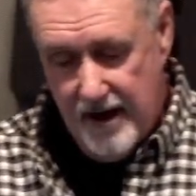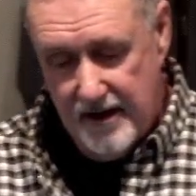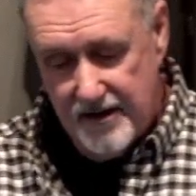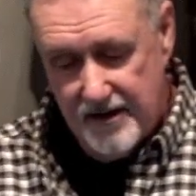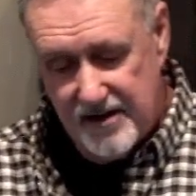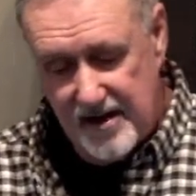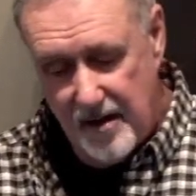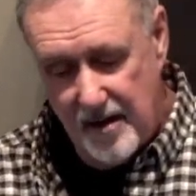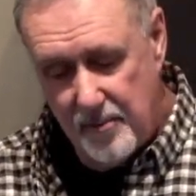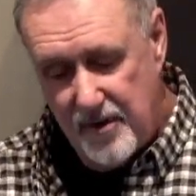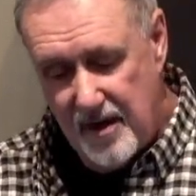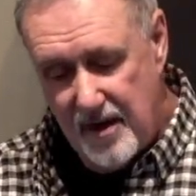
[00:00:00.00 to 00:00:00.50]

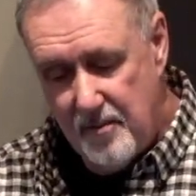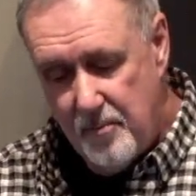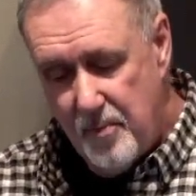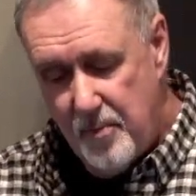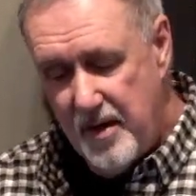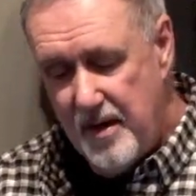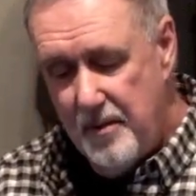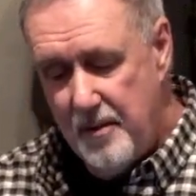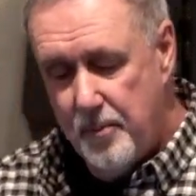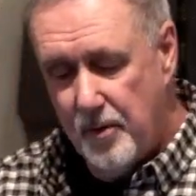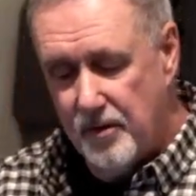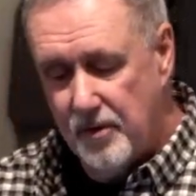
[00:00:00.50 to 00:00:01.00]
something
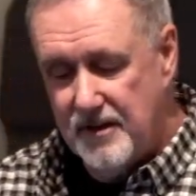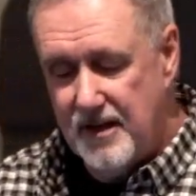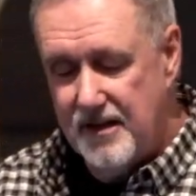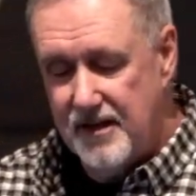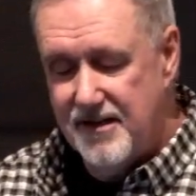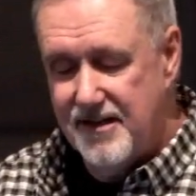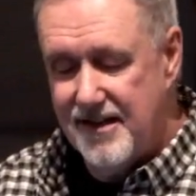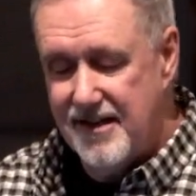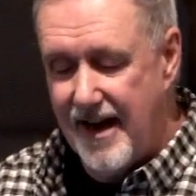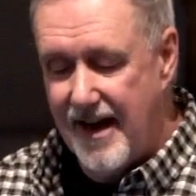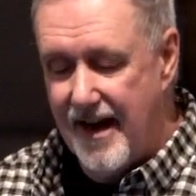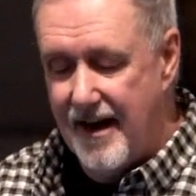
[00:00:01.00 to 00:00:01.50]
people
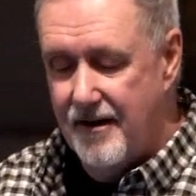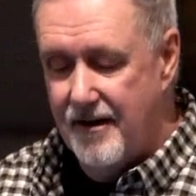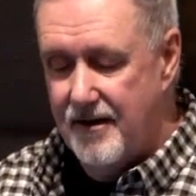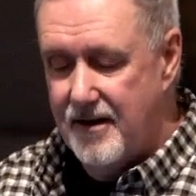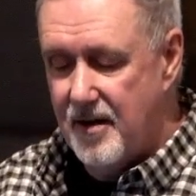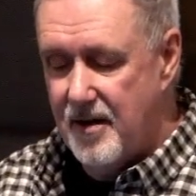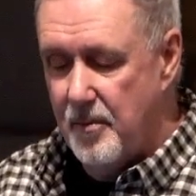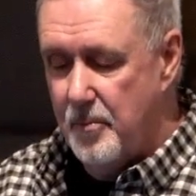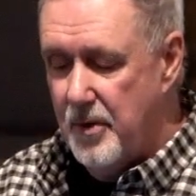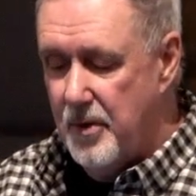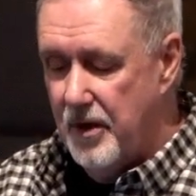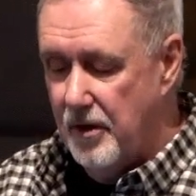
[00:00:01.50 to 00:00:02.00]
desired
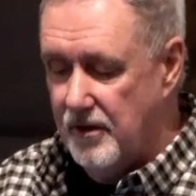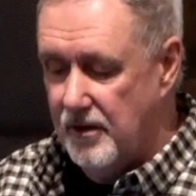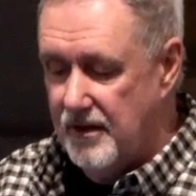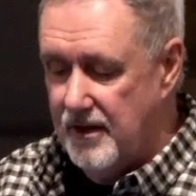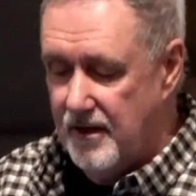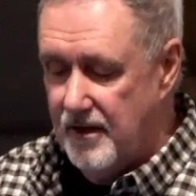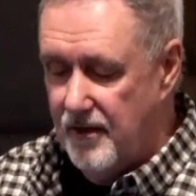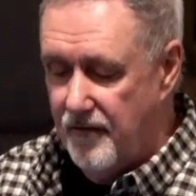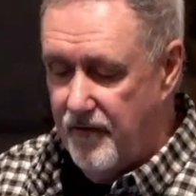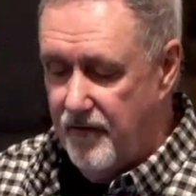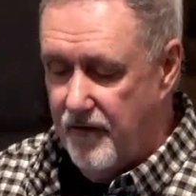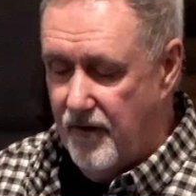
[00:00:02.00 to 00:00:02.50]
to build
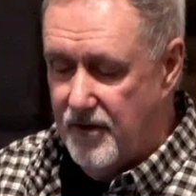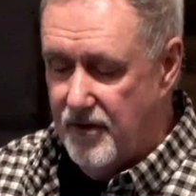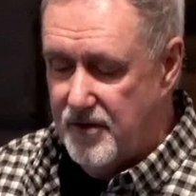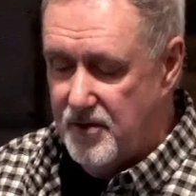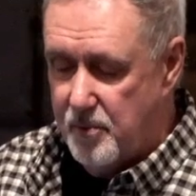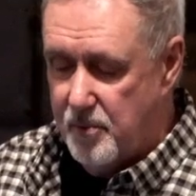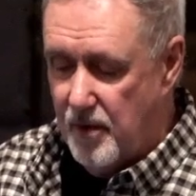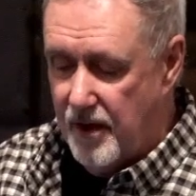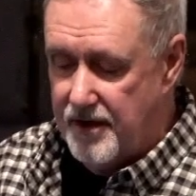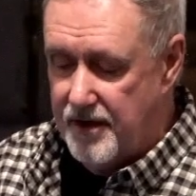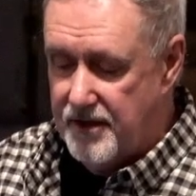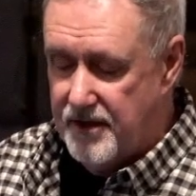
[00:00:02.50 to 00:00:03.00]
in the
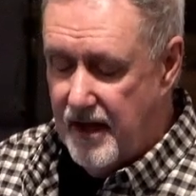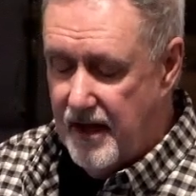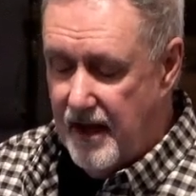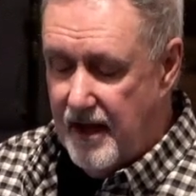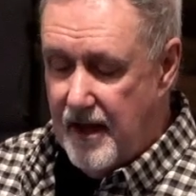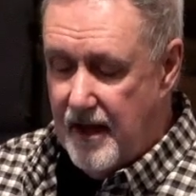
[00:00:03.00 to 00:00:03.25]
first place?